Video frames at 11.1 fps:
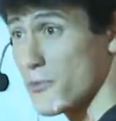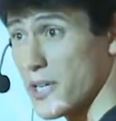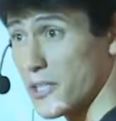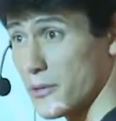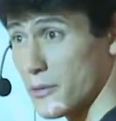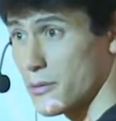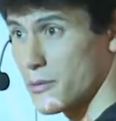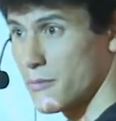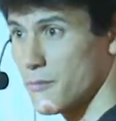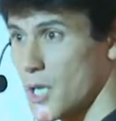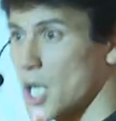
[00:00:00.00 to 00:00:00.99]
radius.
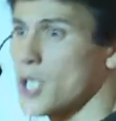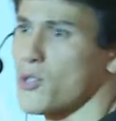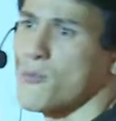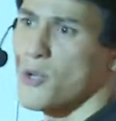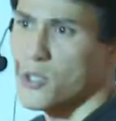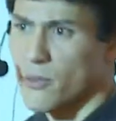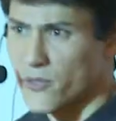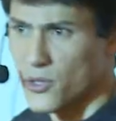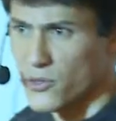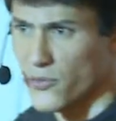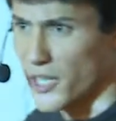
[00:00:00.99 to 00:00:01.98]
So the most
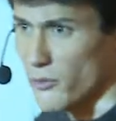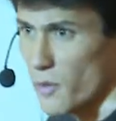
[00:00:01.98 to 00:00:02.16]
obvious thing